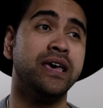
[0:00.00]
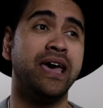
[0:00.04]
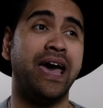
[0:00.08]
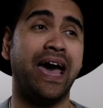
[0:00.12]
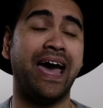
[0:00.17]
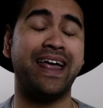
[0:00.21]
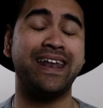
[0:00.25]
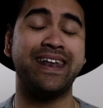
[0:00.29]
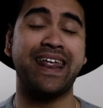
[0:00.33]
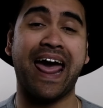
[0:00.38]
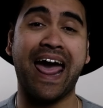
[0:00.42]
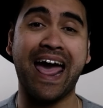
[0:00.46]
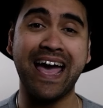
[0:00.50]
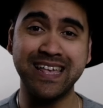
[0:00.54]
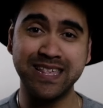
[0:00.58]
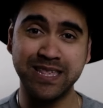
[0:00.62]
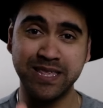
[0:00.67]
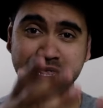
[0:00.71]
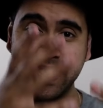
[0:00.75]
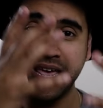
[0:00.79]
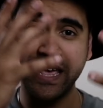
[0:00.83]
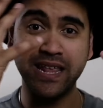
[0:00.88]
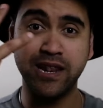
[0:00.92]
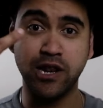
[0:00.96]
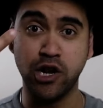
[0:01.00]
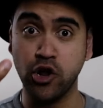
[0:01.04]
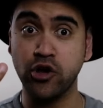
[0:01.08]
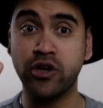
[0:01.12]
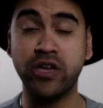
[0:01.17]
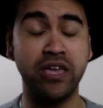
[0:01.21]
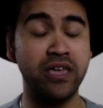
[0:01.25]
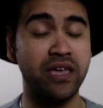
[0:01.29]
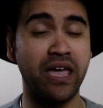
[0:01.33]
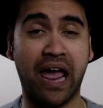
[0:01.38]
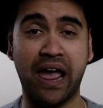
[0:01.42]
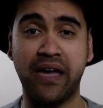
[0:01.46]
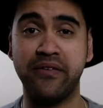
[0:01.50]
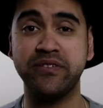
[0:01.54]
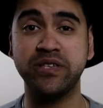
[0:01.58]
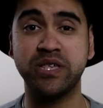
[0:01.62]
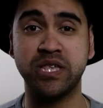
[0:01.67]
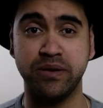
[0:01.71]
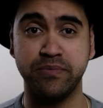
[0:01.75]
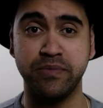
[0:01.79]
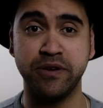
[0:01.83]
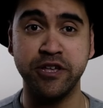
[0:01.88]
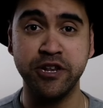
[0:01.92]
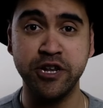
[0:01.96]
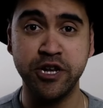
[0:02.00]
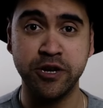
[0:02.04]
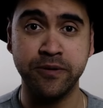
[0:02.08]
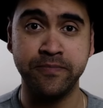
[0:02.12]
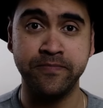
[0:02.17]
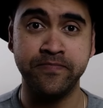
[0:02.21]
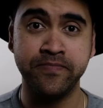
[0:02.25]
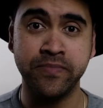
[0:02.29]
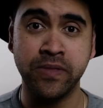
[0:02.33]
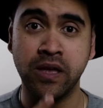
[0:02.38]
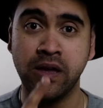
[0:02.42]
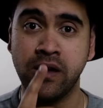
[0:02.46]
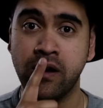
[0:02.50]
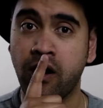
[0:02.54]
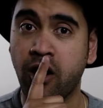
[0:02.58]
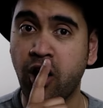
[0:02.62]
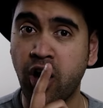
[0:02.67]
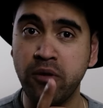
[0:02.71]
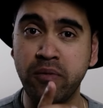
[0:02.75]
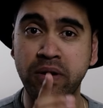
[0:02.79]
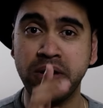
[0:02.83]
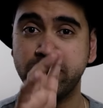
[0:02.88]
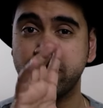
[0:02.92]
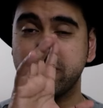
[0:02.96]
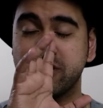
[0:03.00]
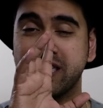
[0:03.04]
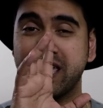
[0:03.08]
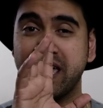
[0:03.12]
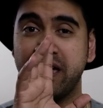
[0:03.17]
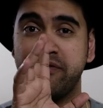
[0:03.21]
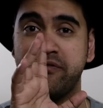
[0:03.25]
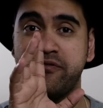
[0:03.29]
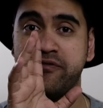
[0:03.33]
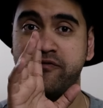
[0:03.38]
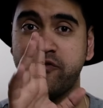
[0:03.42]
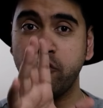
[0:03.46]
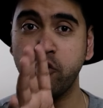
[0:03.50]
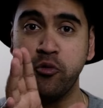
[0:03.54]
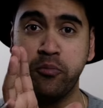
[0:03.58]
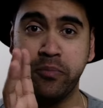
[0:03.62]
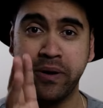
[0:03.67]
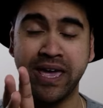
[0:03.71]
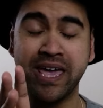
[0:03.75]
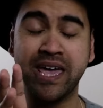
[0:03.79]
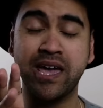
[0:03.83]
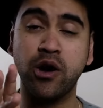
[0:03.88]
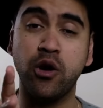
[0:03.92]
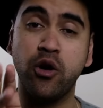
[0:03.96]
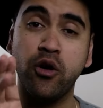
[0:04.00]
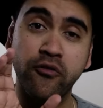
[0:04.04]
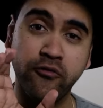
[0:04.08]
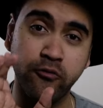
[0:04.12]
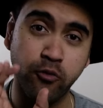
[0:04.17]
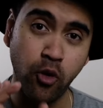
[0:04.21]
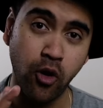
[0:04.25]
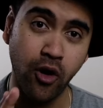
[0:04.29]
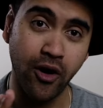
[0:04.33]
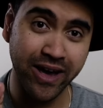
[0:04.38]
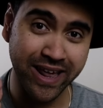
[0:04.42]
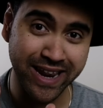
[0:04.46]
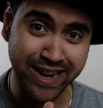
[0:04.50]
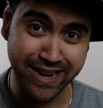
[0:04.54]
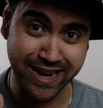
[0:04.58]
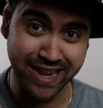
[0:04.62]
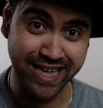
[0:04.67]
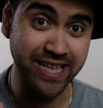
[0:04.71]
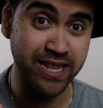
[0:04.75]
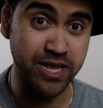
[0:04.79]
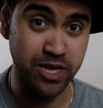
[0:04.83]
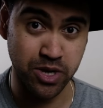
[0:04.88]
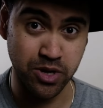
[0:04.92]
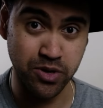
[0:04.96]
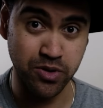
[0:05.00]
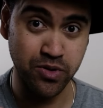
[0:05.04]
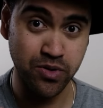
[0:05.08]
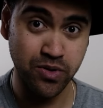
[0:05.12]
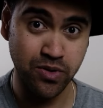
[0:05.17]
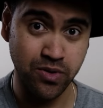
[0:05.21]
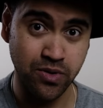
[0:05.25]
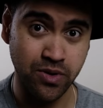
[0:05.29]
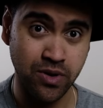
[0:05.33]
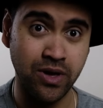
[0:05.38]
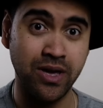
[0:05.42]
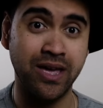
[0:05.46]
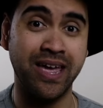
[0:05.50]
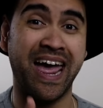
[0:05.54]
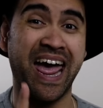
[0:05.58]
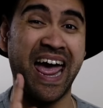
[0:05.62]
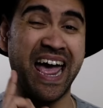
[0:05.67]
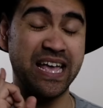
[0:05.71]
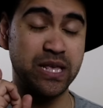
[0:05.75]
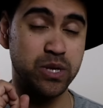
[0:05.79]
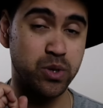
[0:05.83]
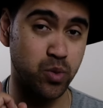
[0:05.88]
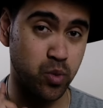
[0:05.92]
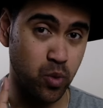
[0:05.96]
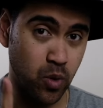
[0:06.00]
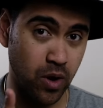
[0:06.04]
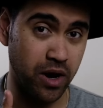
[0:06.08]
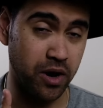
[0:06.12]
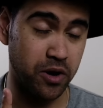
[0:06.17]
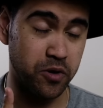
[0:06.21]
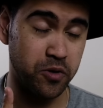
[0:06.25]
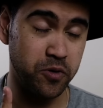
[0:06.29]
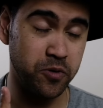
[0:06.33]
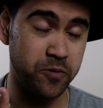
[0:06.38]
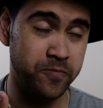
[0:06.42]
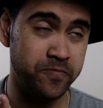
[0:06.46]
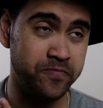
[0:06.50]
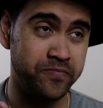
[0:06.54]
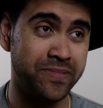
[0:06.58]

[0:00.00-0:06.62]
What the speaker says: And as they're looking at this image, I'm able to get a full peek of what I need to, as well